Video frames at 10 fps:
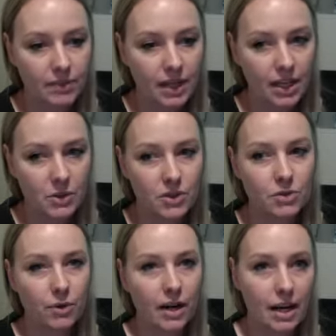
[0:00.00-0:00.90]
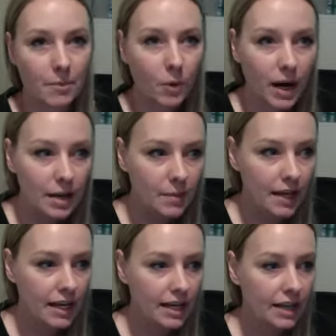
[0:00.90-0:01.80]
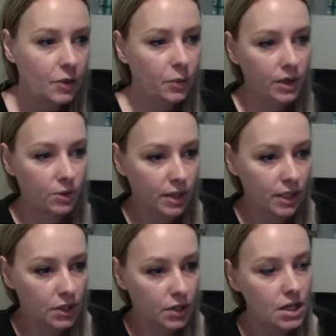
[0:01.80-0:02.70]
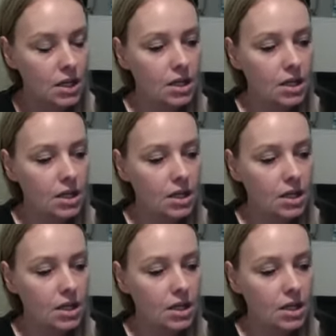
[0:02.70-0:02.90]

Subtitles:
I use ThredUp quite a bit and the RealReal.